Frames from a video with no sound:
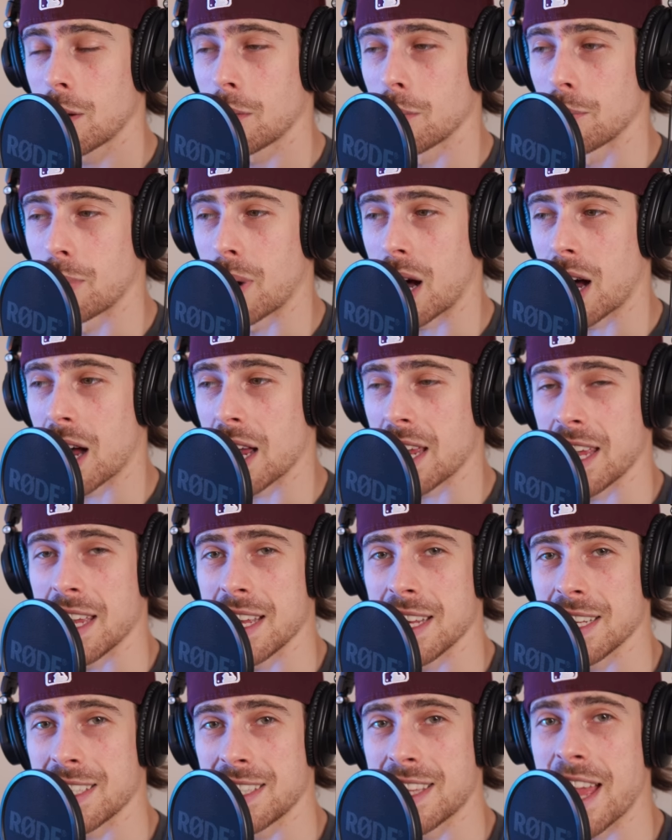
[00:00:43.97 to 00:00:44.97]
by
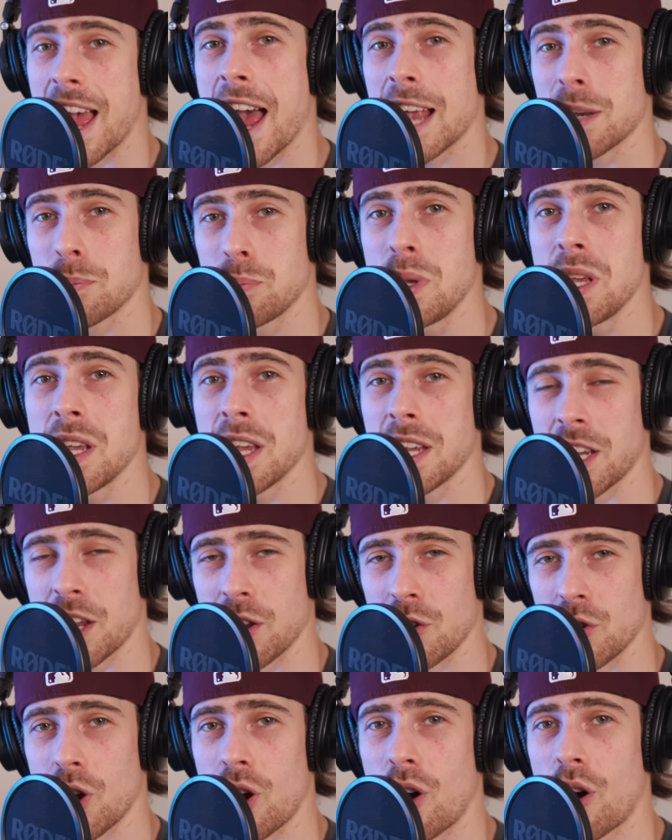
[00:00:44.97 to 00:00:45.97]
his dad being
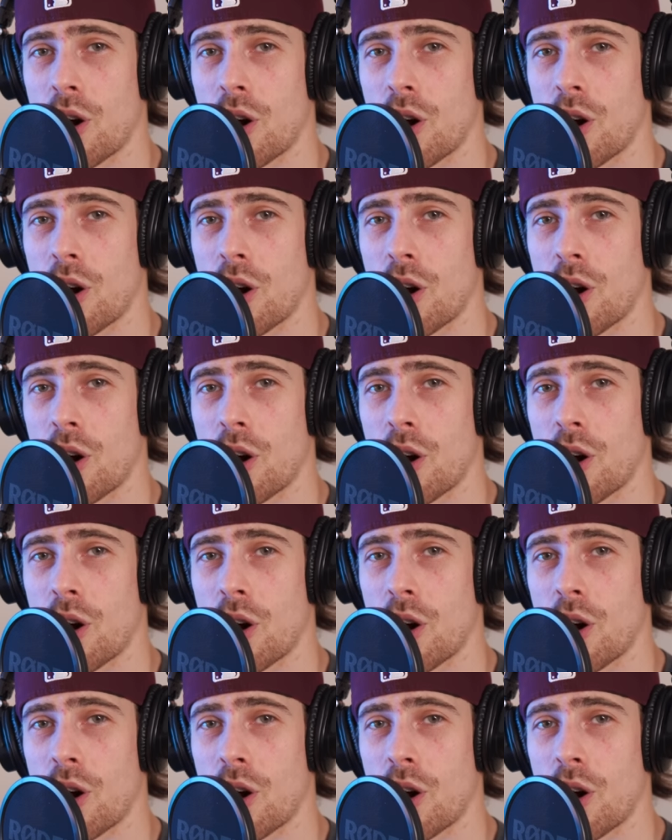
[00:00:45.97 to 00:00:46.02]
in the